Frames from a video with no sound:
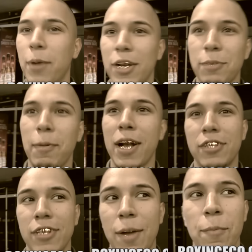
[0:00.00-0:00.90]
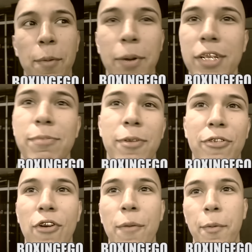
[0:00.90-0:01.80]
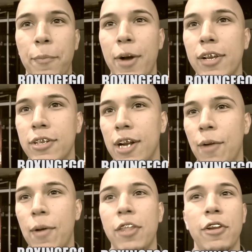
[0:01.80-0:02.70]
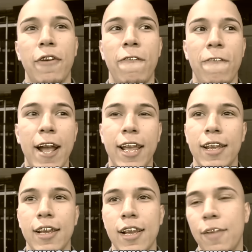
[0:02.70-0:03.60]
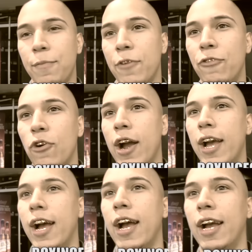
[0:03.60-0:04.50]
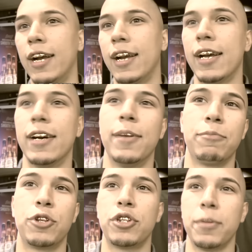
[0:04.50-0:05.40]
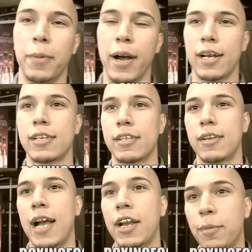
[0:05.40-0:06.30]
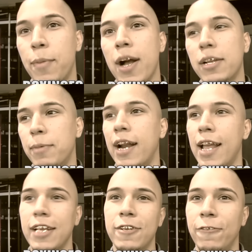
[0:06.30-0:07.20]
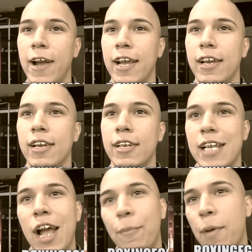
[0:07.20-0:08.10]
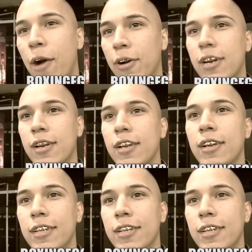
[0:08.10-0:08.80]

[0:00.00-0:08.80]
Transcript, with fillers: Yeah, puncher boxer. I'm a puncher before I'm a boxer. I rather fight before I, I, I um, choose to box. I can okay. box, but I like to fight. So you say you're a puncher.